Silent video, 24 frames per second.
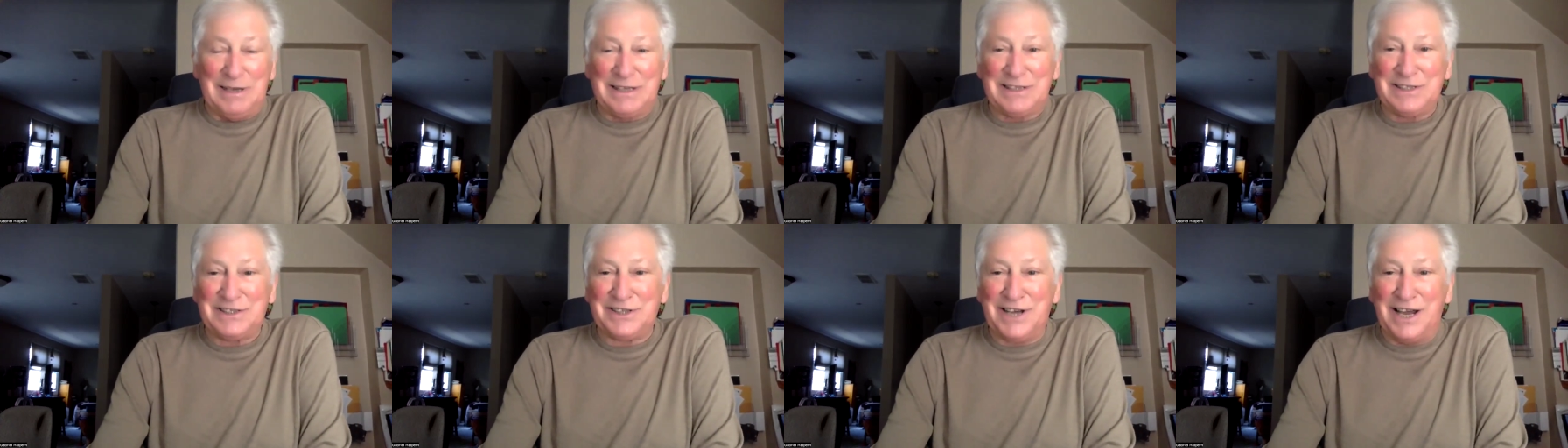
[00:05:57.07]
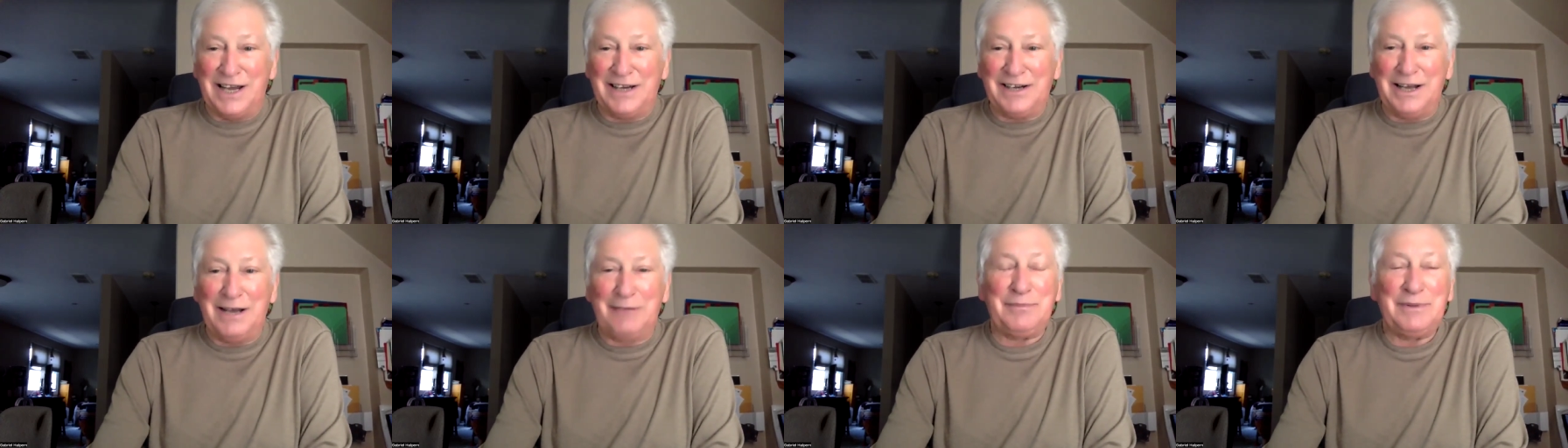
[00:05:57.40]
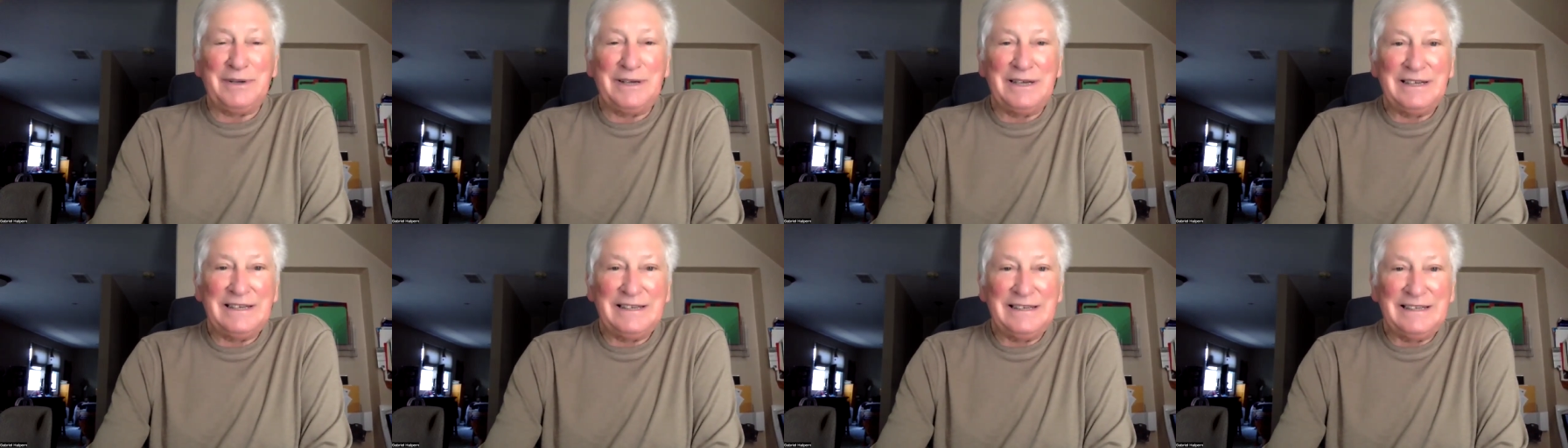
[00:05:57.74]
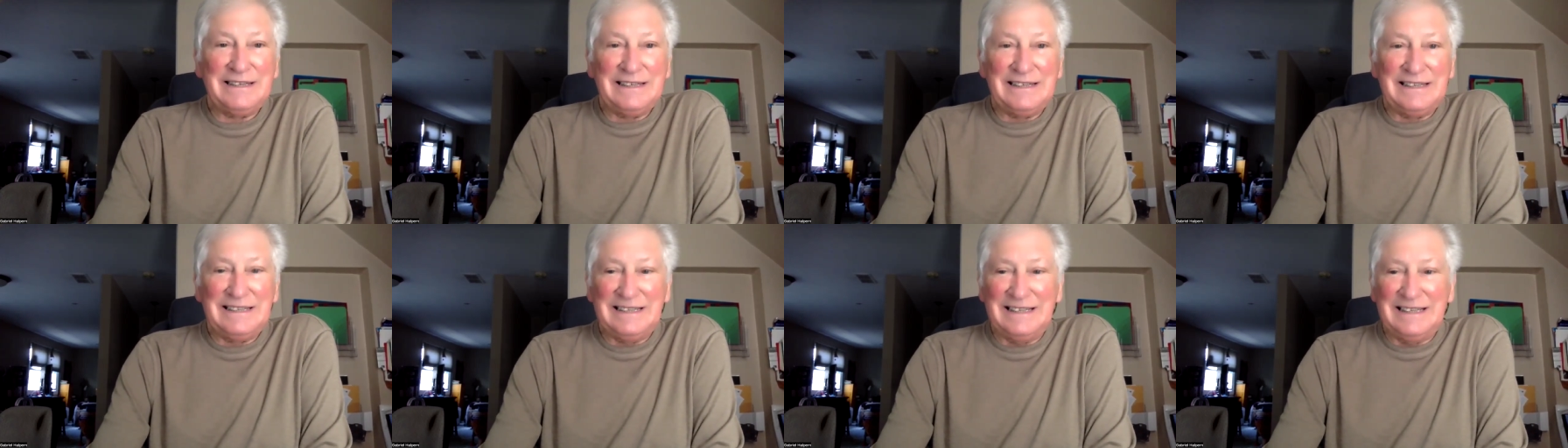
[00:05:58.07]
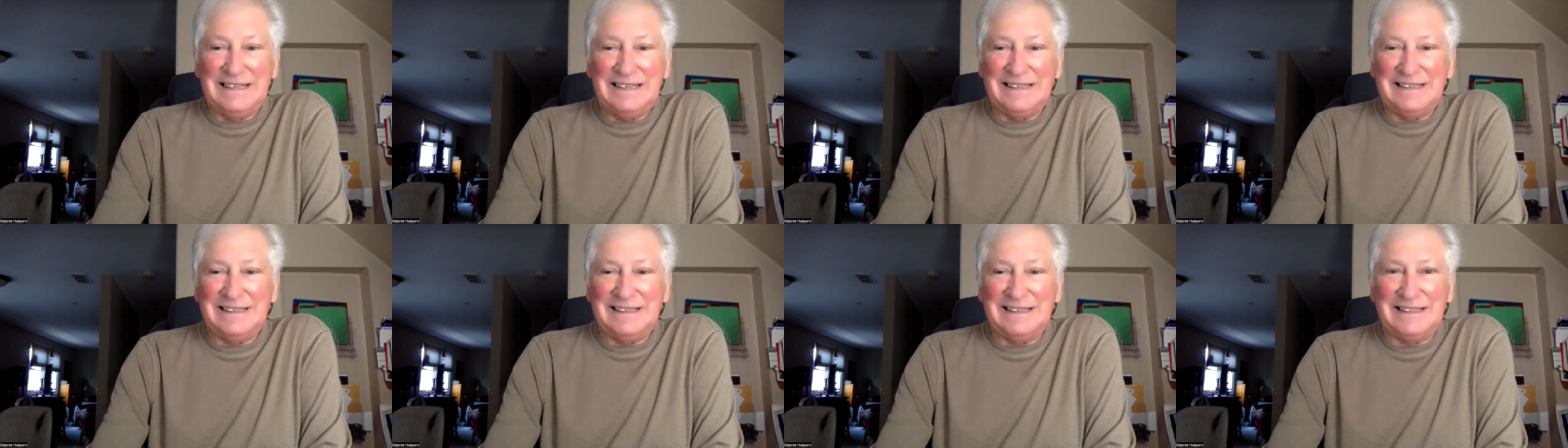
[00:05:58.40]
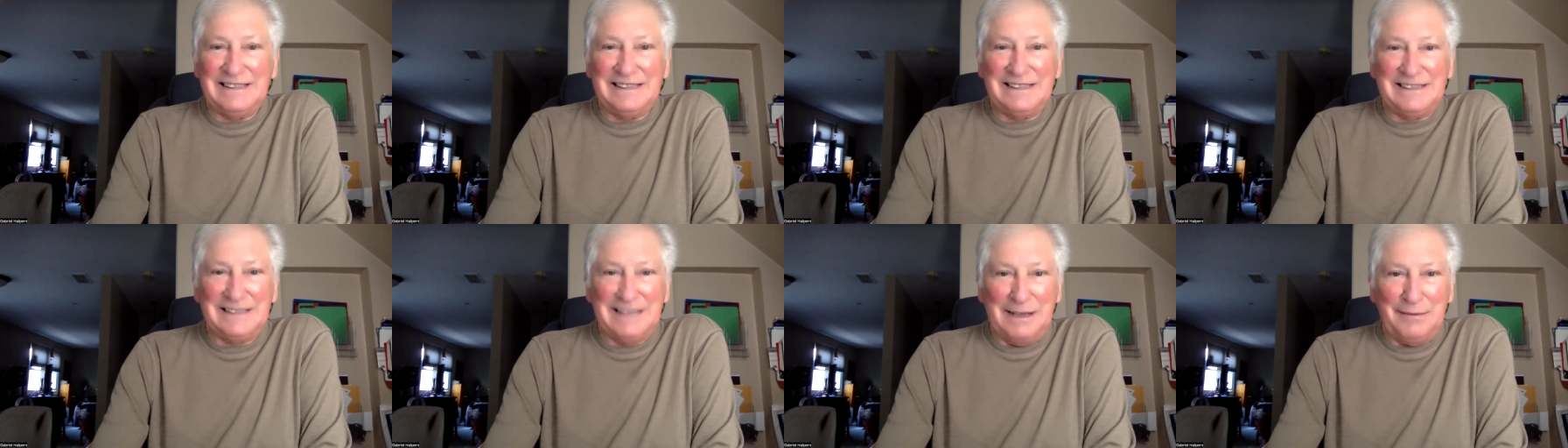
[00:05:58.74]
and sign up and
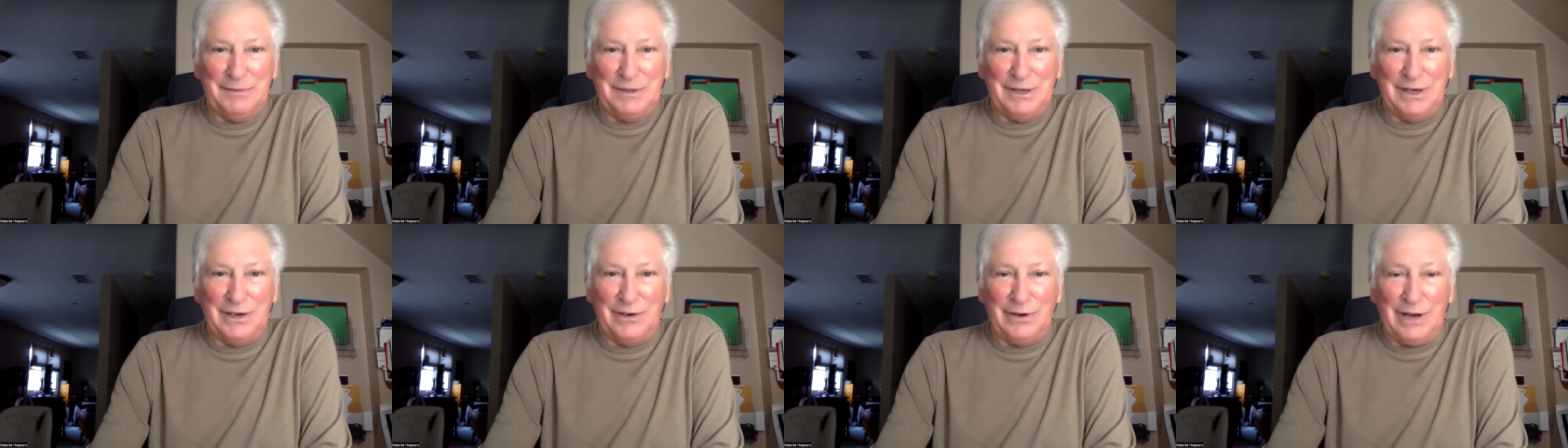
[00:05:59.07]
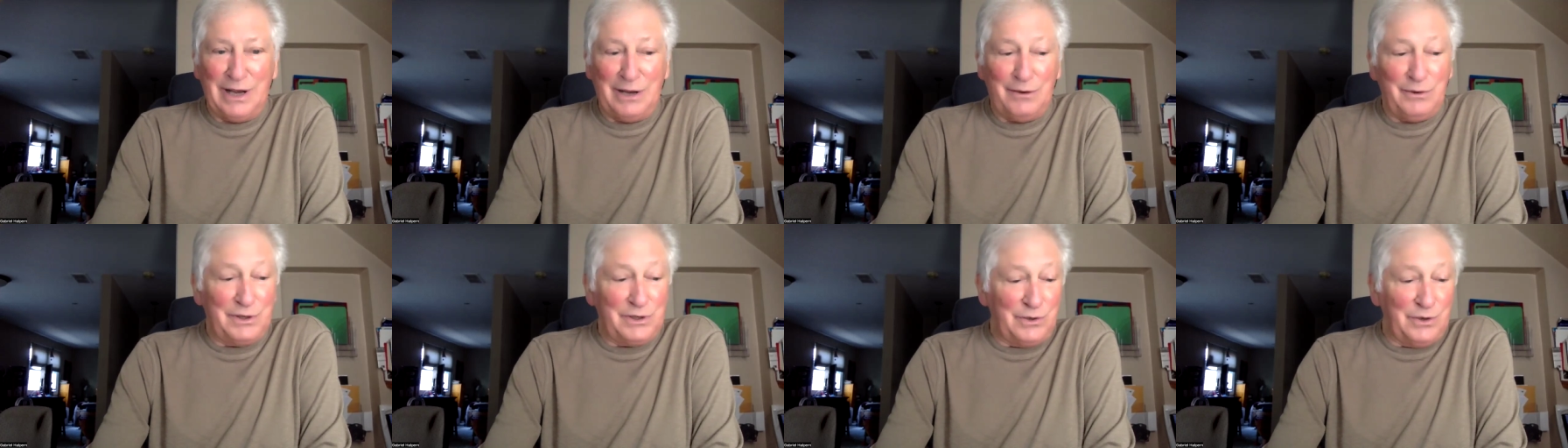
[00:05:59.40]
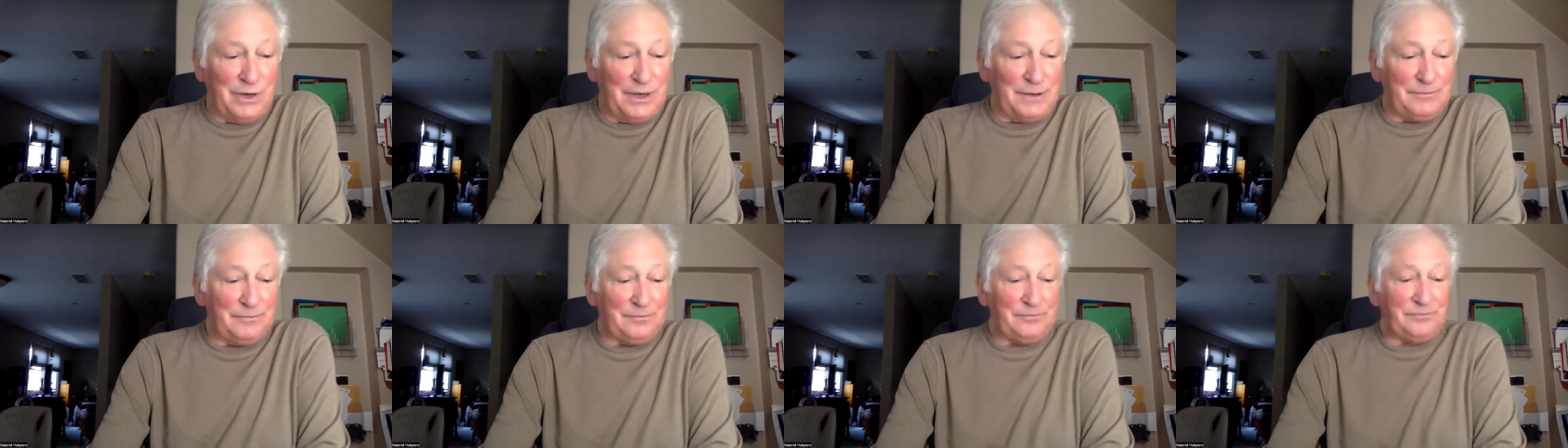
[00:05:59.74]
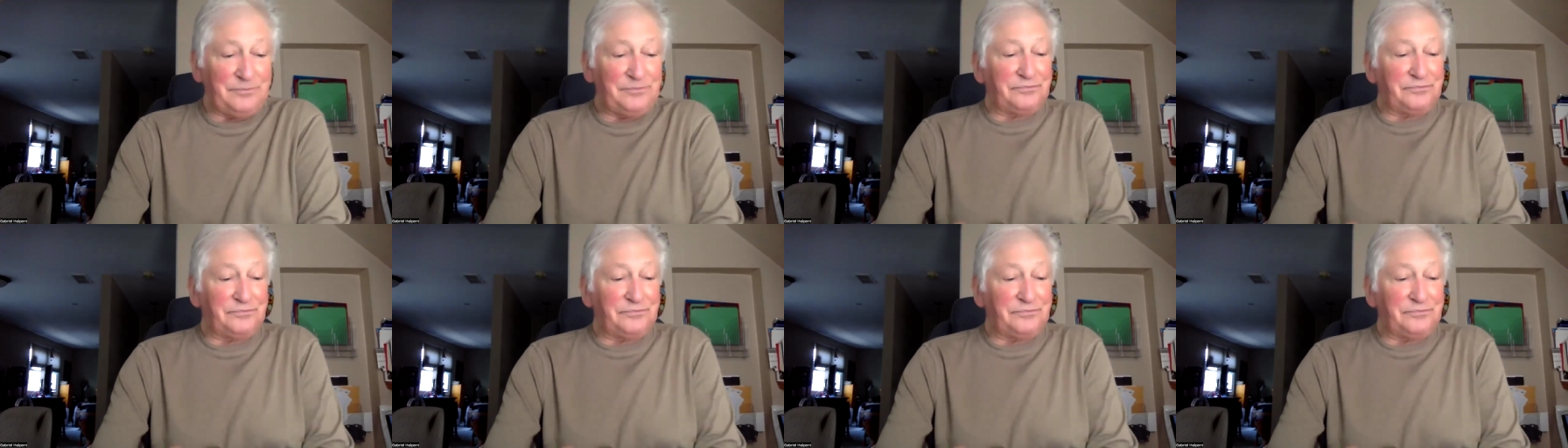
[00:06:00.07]
uh, let me know how we're doing.